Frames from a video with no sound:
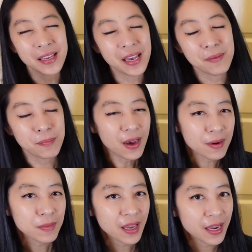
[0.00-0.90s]
again,
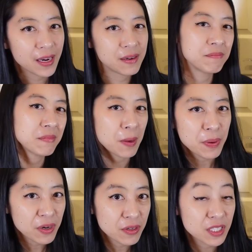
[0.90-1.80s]
bottom line,
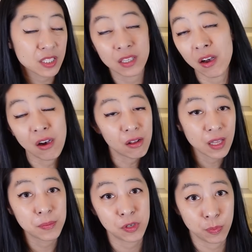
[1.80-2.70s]
appearance is all
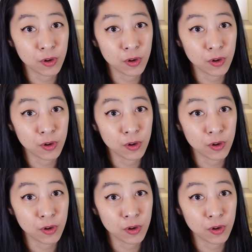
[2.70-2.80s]
up to